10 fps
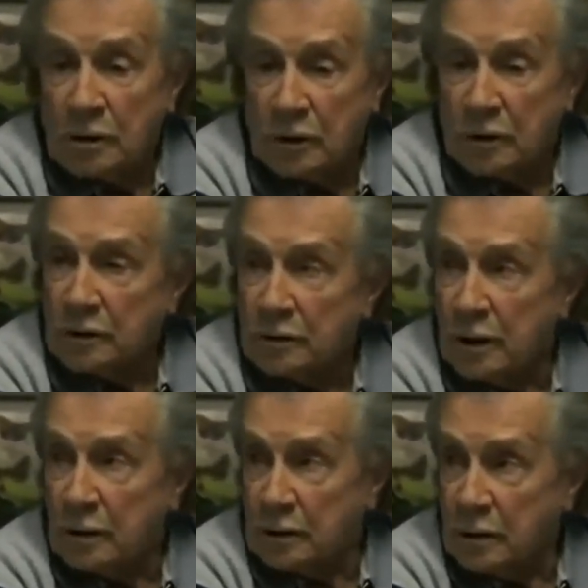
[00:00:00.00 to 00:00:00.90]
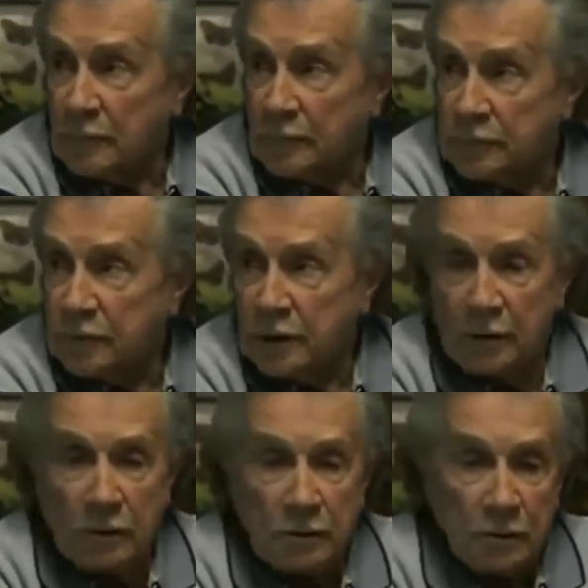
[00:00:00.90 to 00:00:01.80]
shutting you down and
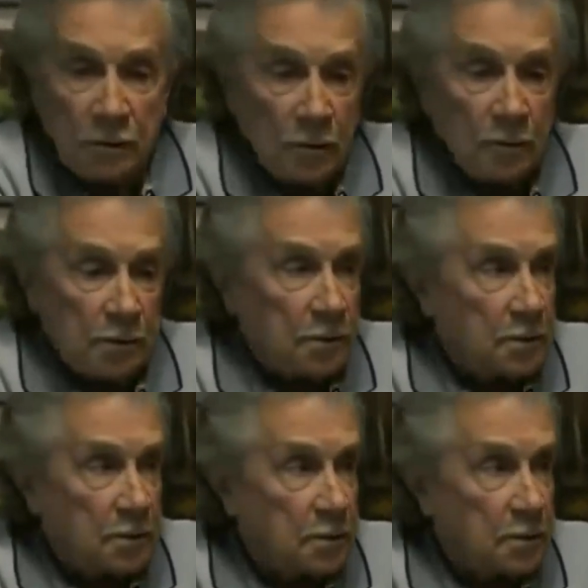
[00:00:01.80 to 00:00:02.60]
confiscating all your equipment.